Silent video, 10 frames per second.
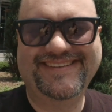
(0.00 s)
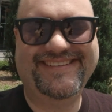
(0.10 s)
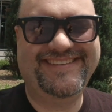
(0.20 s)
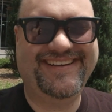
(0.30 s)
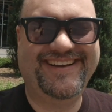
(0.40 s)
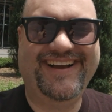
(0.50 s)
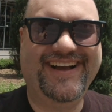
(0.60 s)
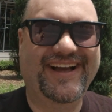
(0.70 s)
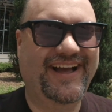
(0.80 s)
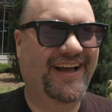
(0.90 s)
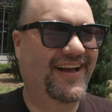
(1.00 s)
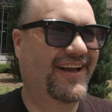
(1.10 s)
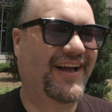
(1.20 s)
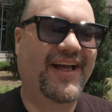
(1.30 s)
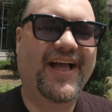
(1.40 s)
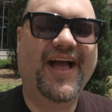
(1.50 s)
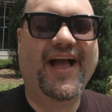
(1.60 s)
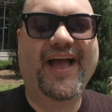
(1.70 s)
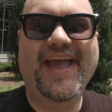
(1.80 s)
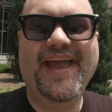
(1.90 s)

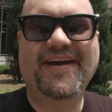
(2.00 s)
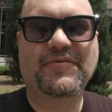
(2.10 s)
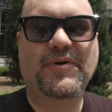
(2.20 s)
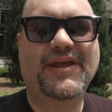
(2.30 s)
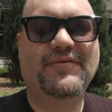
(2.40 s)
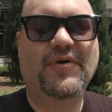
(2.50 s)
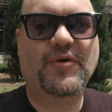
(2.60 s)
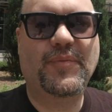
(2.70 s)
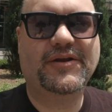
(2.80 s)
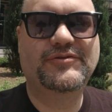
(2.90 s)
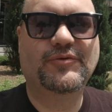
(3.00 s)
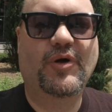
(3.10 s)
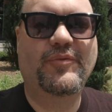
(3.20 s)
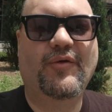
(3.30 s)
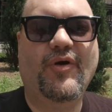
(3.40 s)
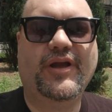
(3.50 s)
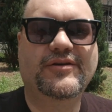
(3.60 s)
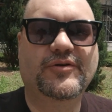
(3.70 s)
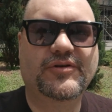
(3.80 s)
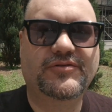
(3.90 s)
Hey everybody, welcome back to 1 Minute Walking
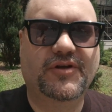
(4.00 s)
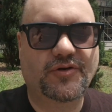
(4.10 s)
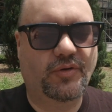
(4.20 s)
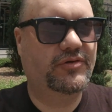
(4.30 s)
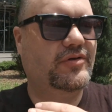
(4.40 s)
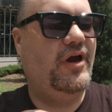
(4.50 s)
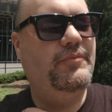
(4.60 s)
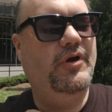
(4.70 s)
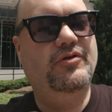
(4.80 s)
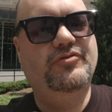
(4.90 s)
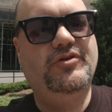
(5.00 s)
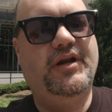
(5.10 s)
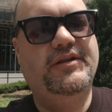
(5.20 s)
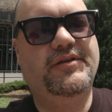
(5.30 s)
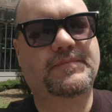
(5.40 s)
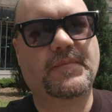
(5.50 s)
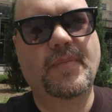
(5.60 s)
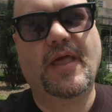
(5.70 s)
Tours. As always, I'm your host, Jonathan.